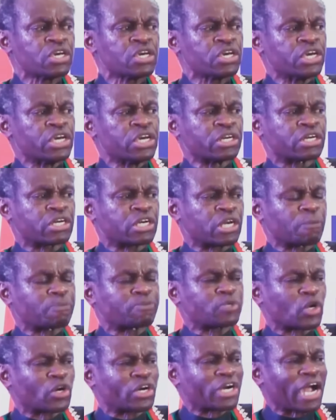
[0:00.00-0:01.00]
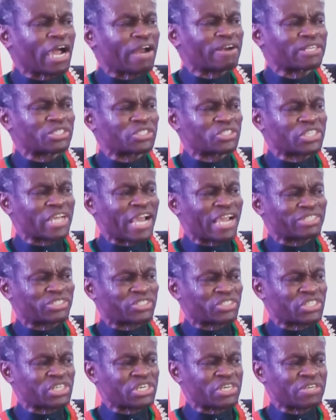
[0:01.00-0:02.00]
in cryptocurrency. I
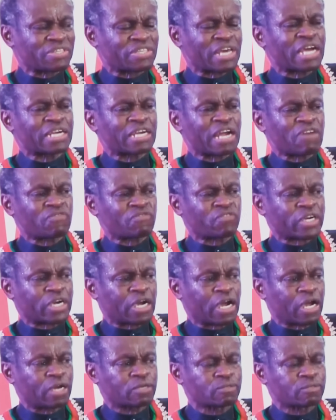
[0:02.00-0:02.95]
see that Africa.